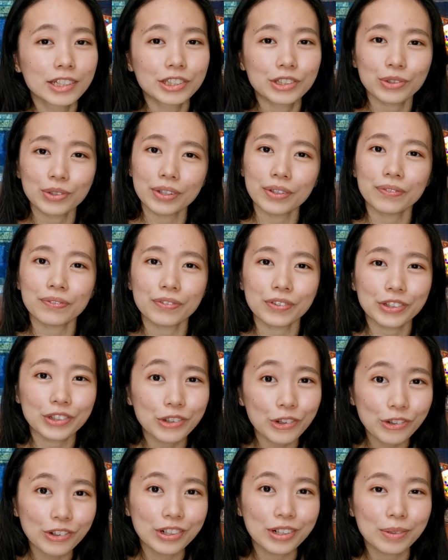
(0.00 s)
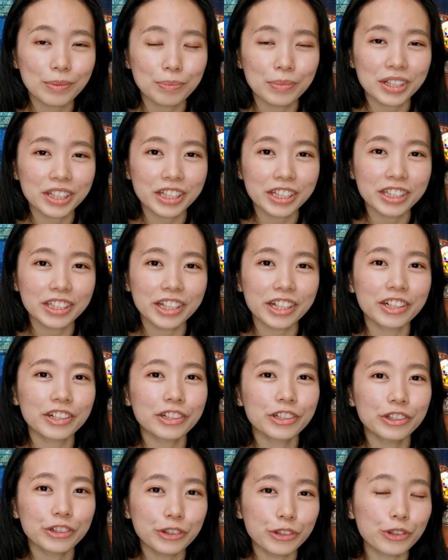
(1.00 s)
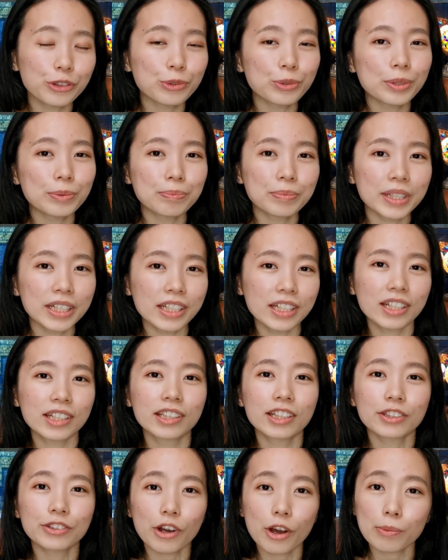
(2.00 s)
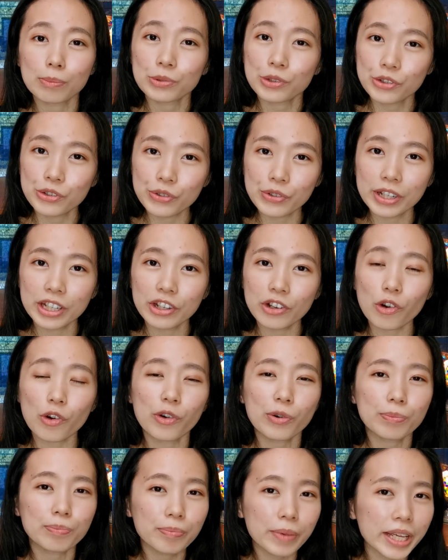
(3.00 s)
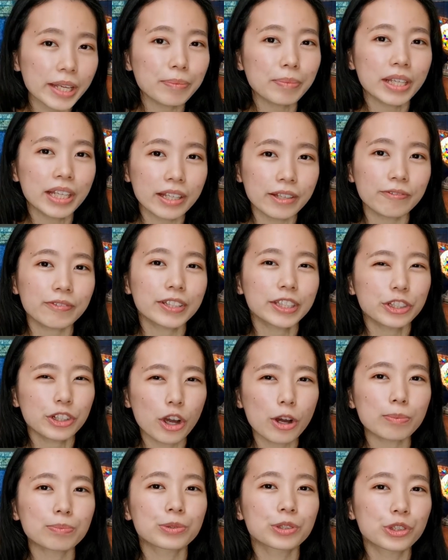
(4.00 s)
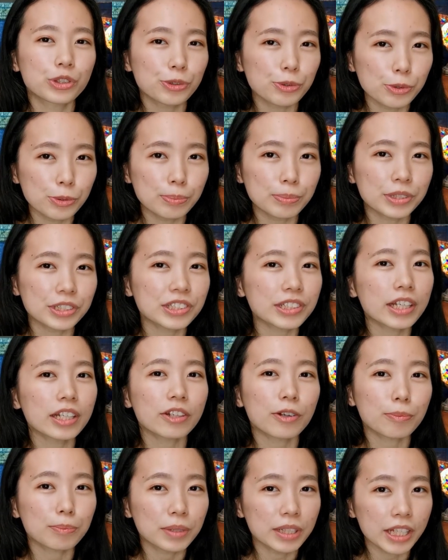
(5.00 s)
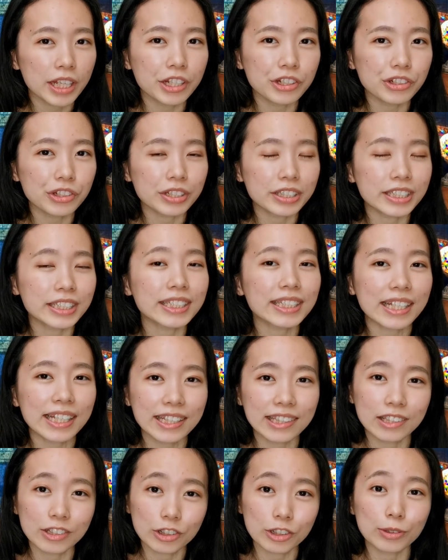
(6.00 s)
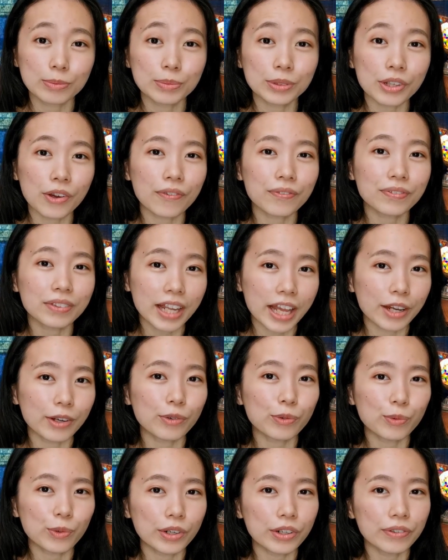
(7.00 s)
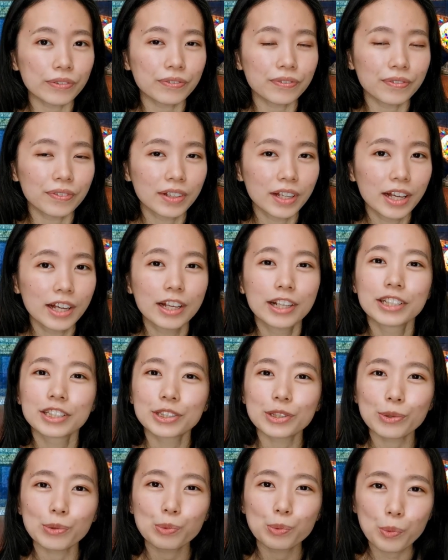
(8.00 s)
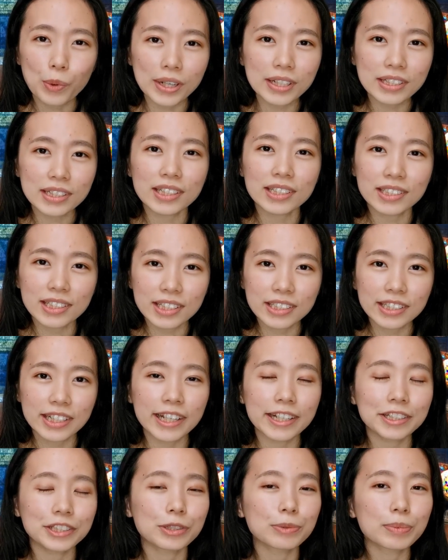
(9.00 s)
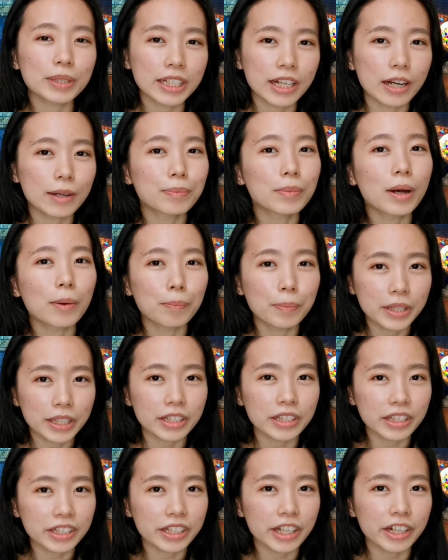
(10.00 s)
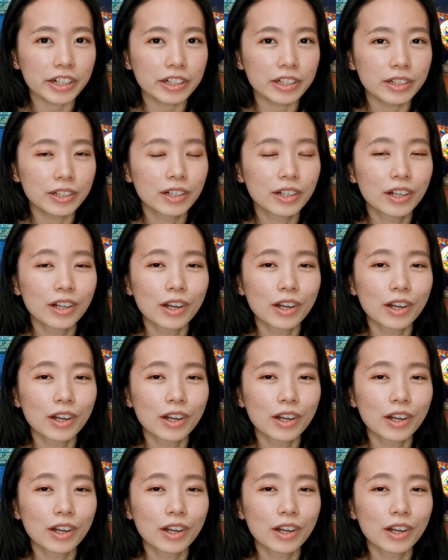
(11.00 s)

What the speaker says: So if you're a millionaire, you would be in the top 3 or maybe even top 2% of Malaysians in terms of net worth. So what does it take to become a millionaire?